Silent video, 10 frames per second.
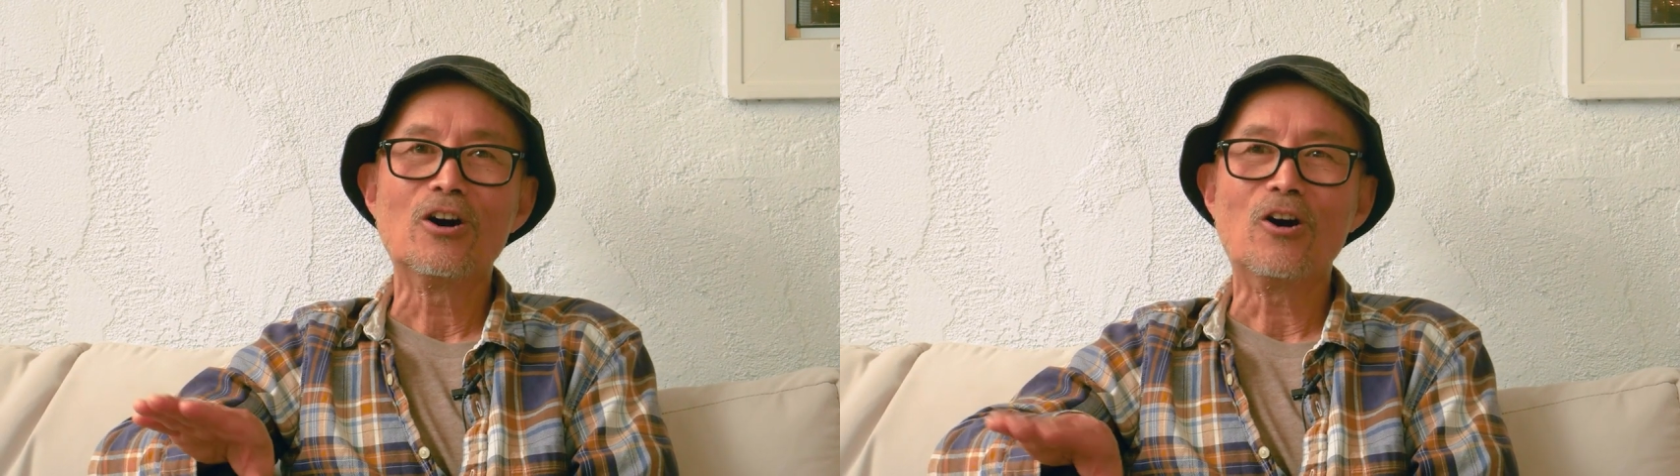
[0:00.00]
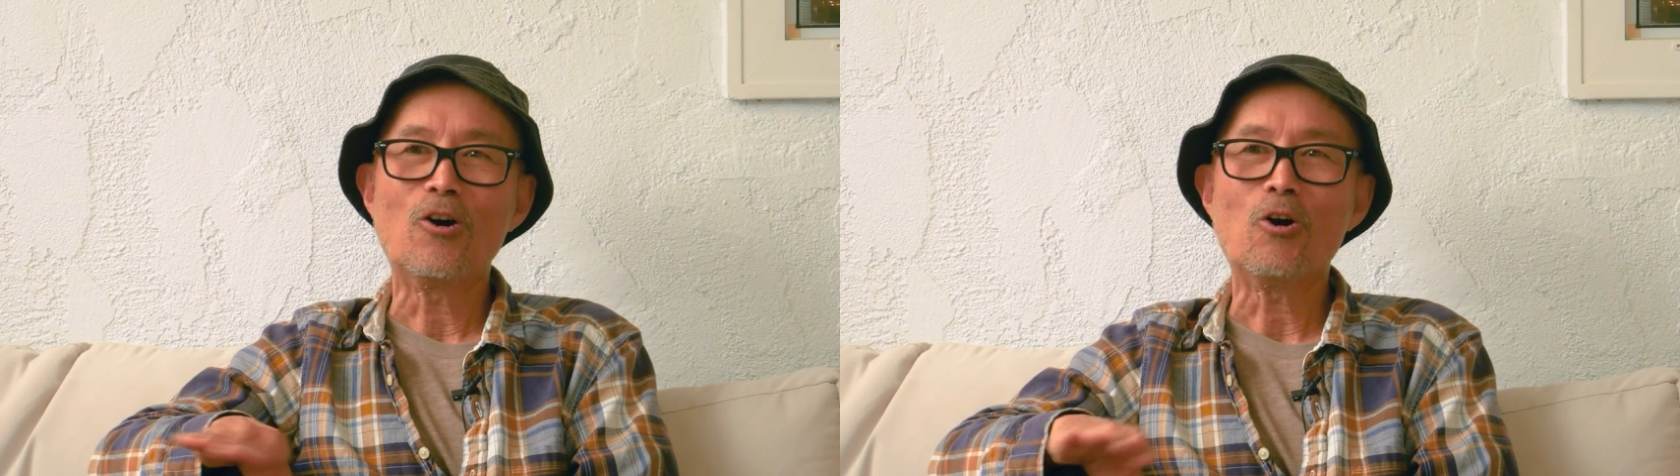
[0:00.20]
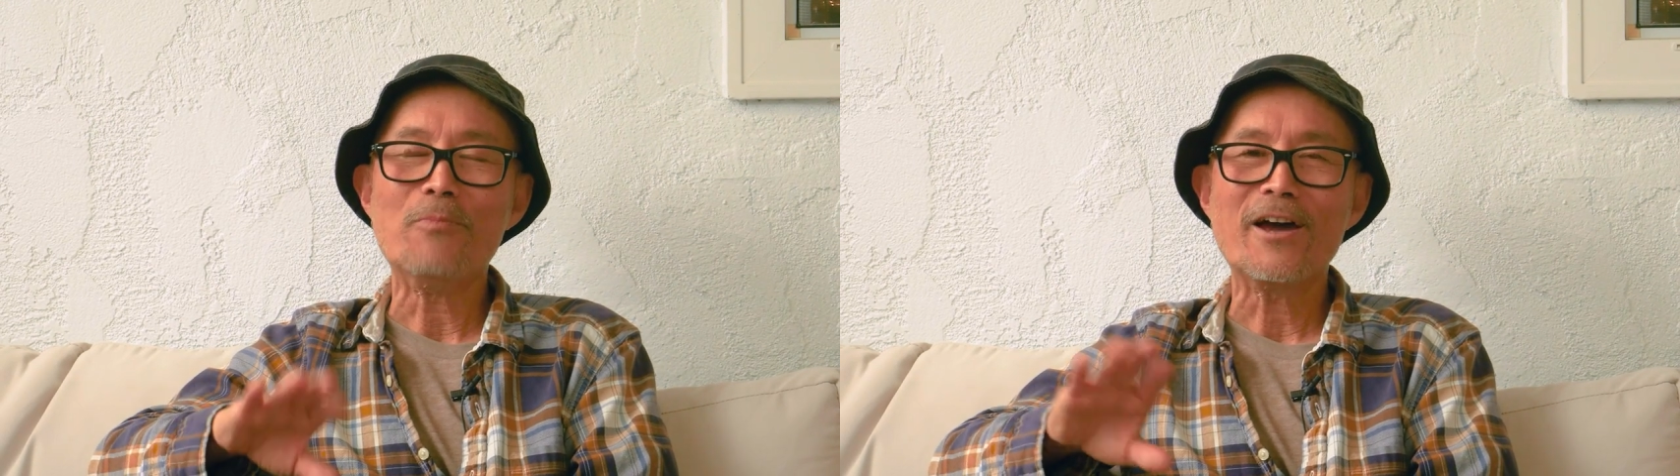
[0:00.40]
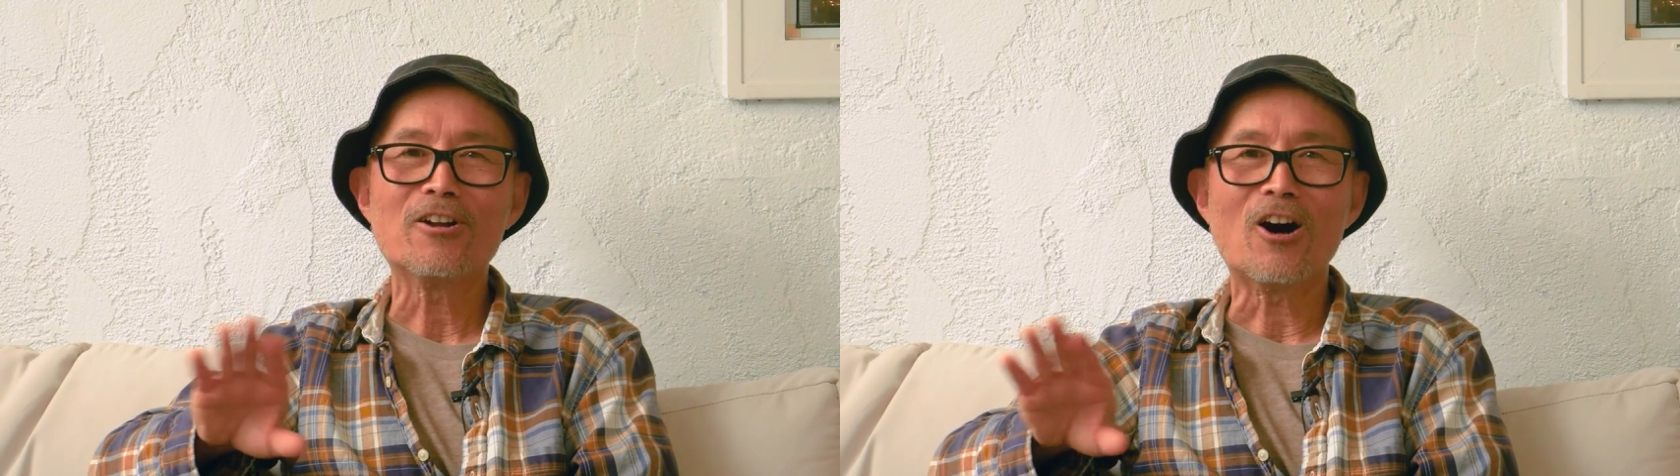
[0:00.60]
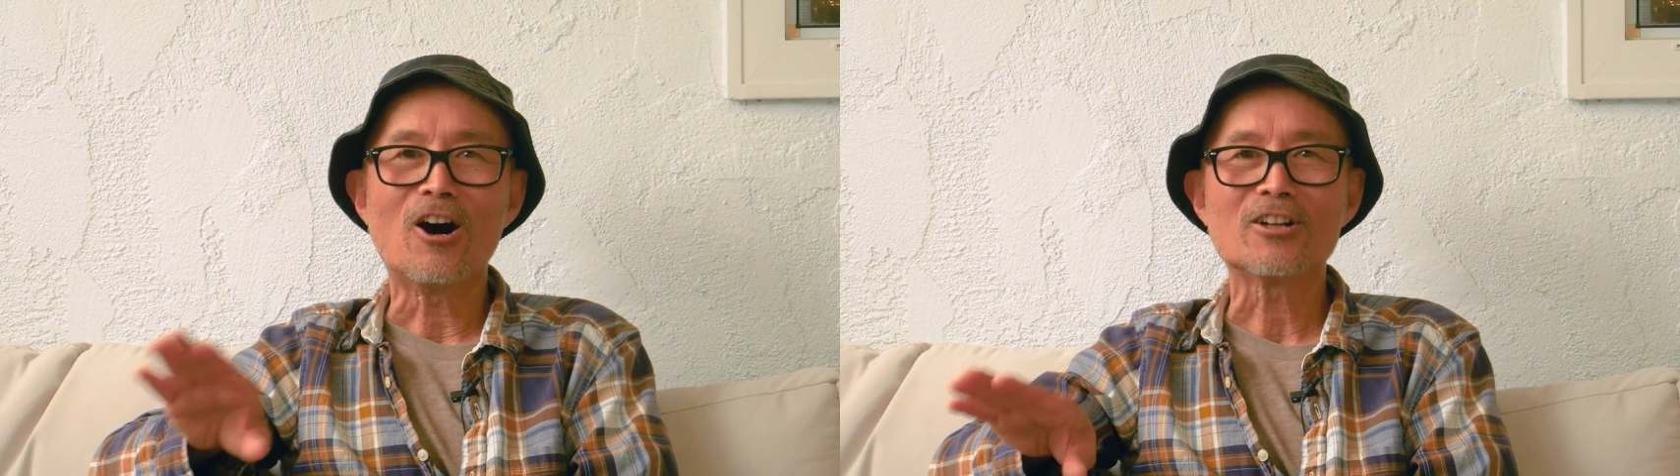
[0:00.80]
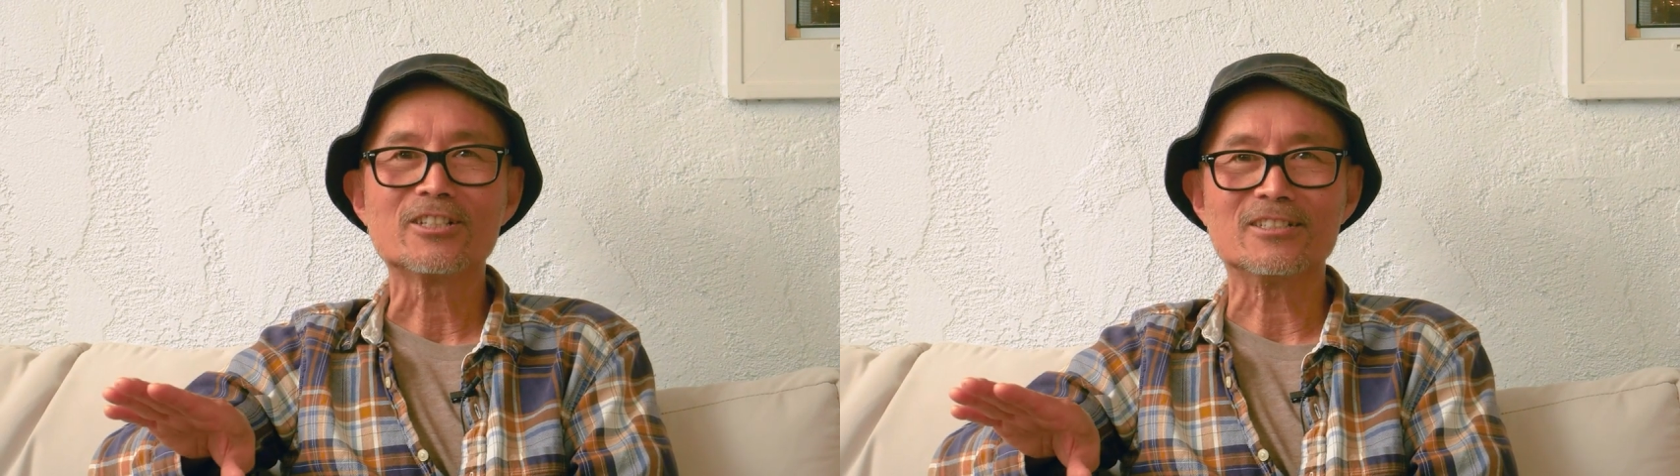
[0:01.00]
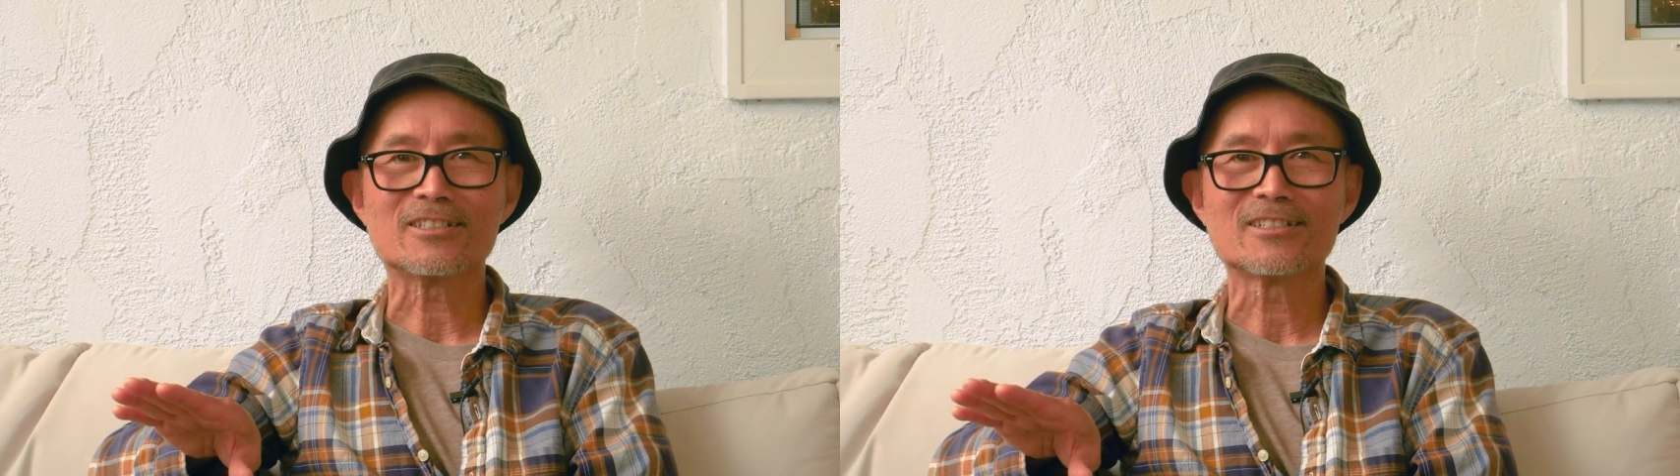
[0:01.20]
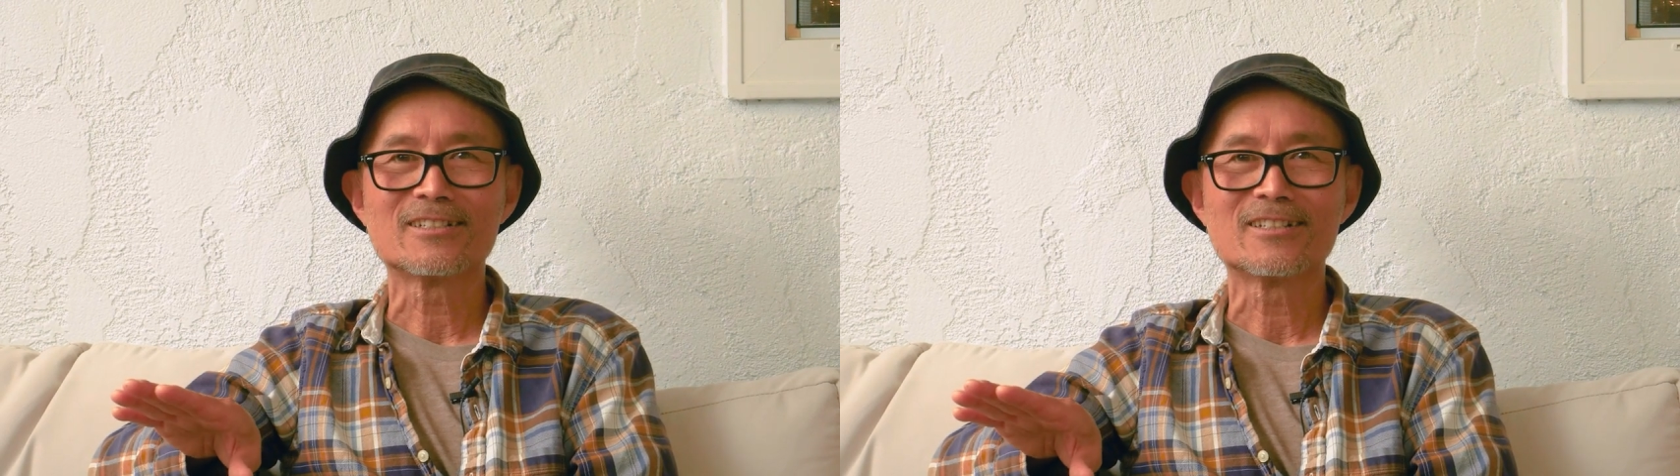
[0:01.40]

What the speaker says: or a better artist."